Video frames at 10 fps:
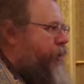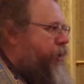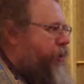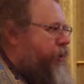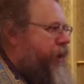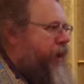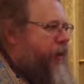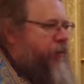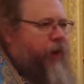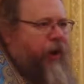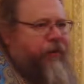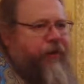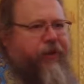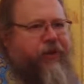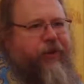to take the
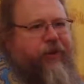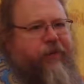profits,